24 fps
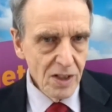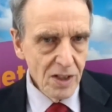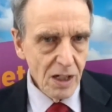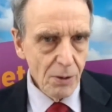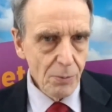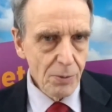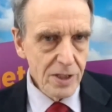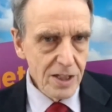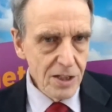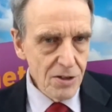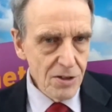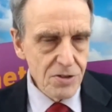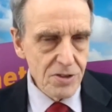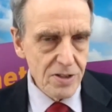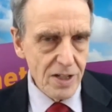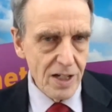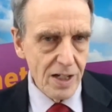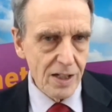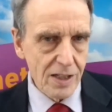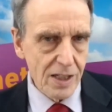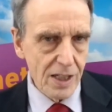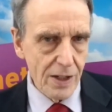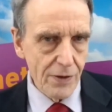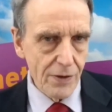And we use
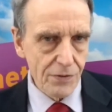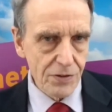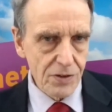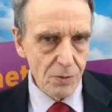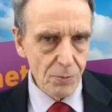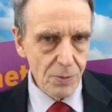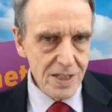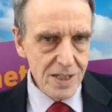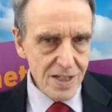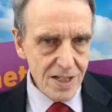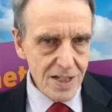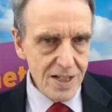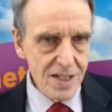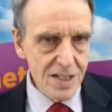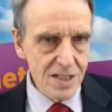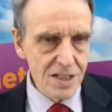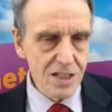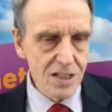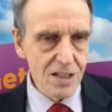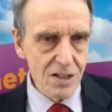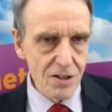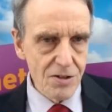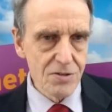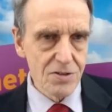that gift, and we need
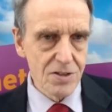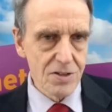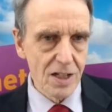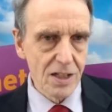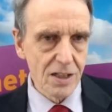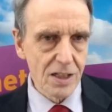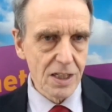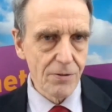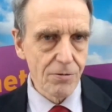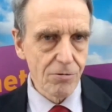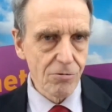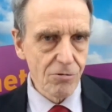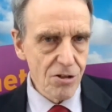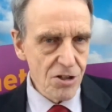to use that gift.